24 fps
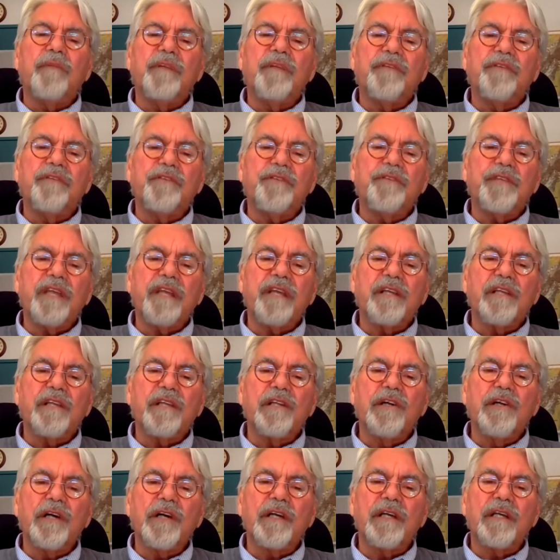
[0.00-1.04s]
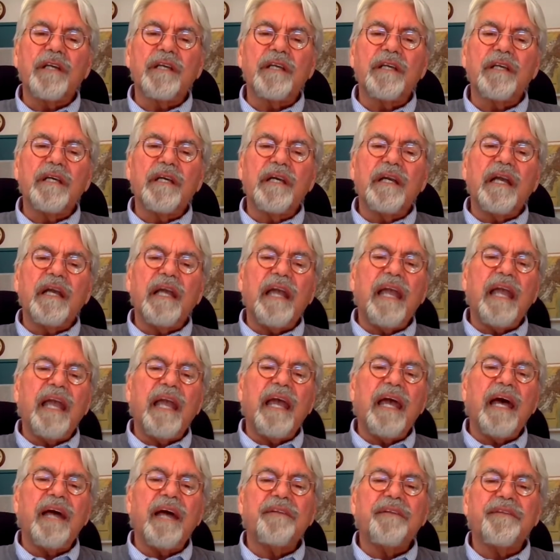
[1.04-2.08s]
If you take a look
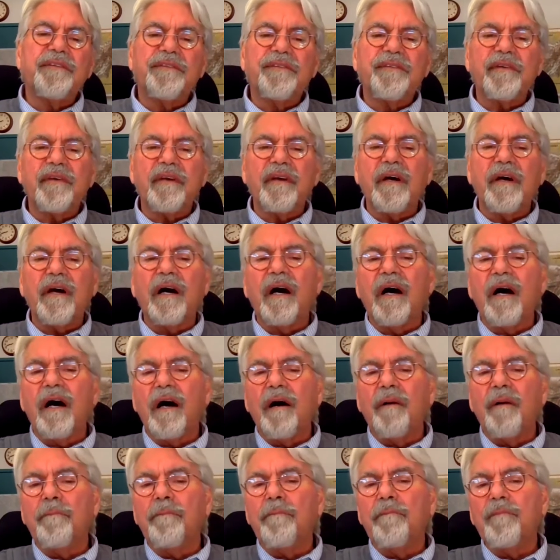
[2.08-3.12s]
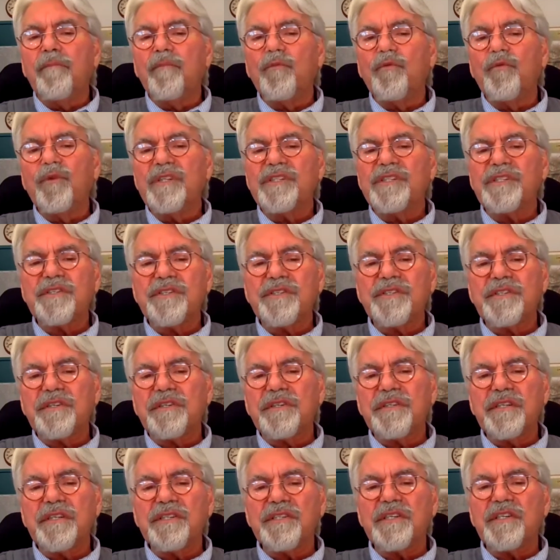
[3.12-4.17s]
at recent
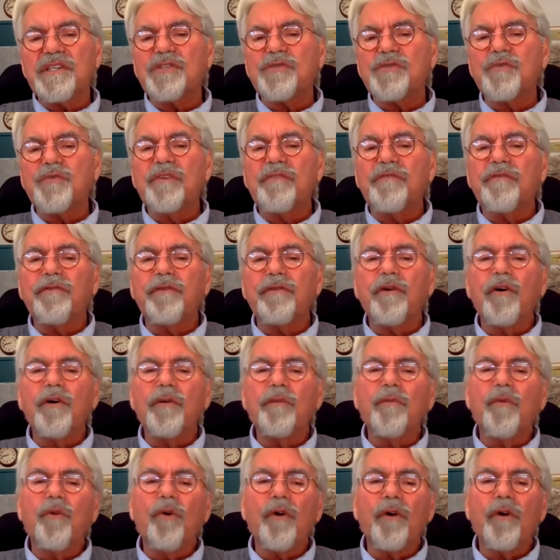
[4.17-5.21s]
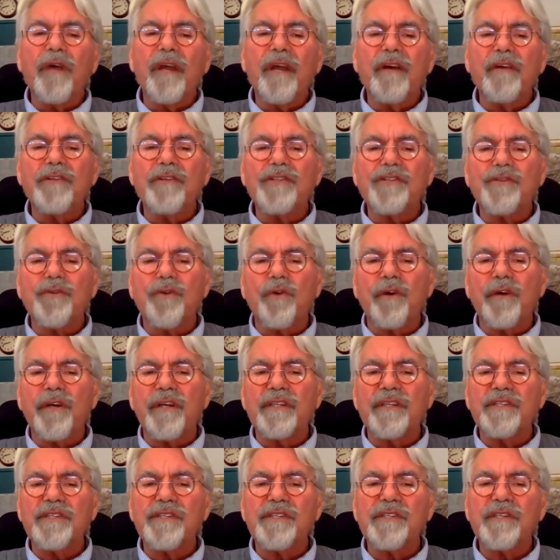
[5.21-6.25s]
statistics, we've flown more air
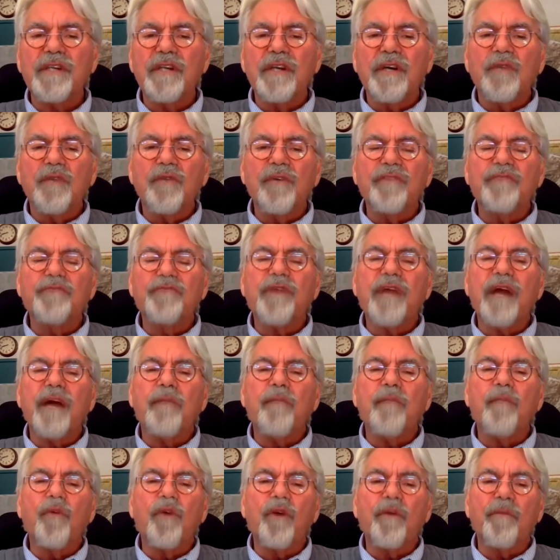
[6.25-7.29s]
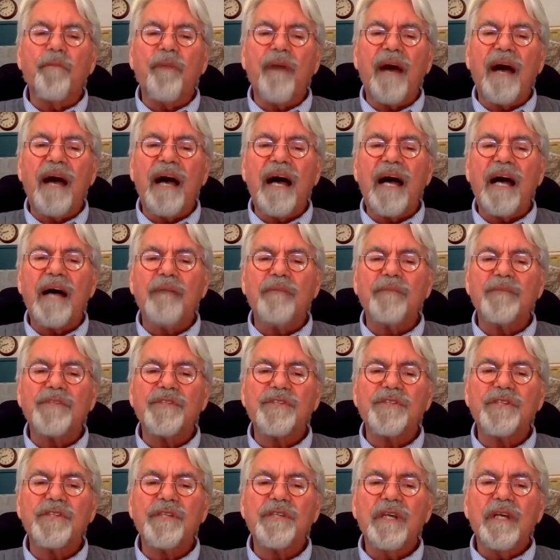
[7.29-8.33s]
sorties, we've dropped more
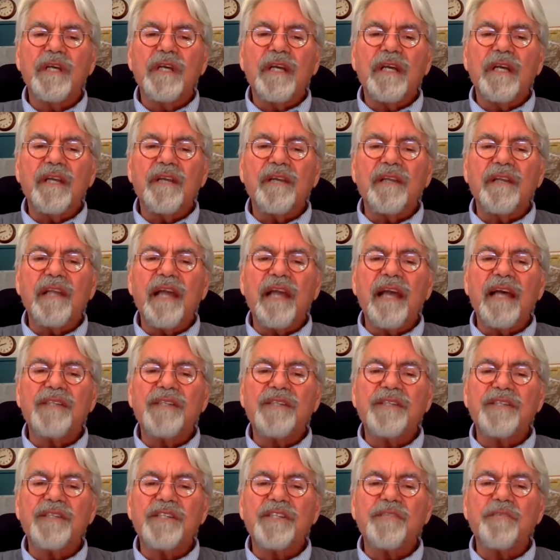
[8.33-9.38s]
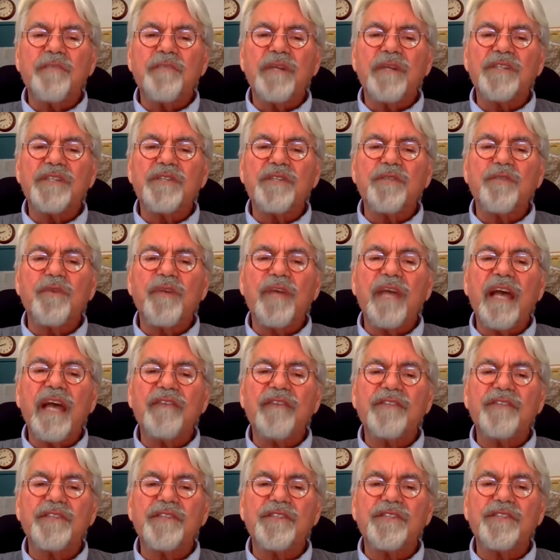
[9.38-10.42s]
bombs in the last 6 months than we
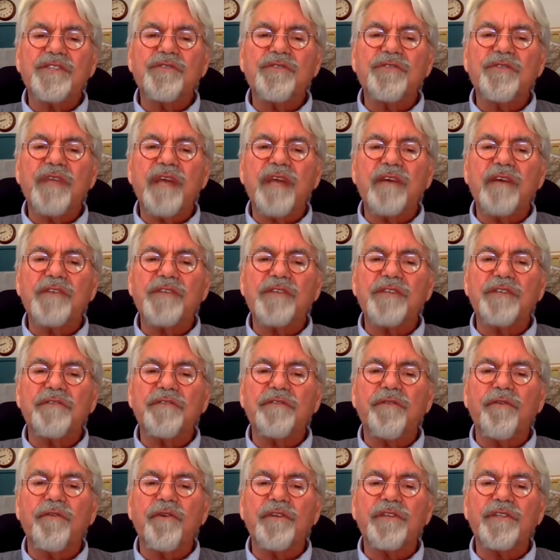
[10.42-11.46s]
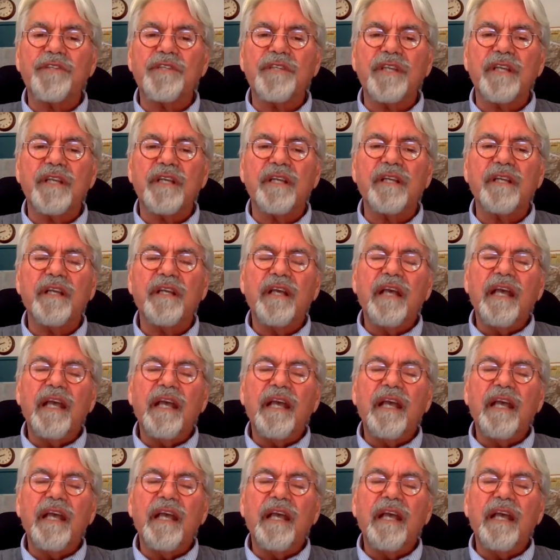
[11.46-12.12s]
have since 2014.